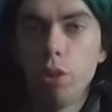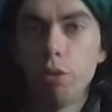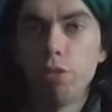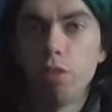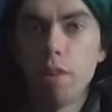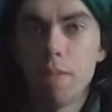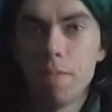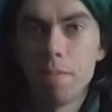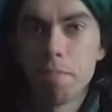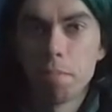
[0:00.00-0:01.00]
of
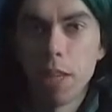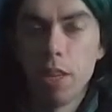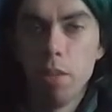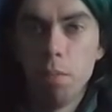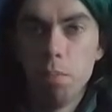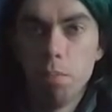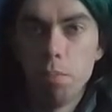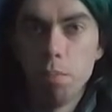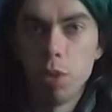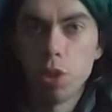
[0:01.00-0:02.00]

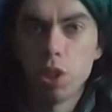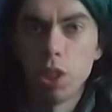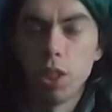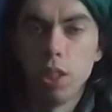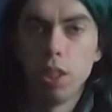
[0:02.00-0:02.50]
mercy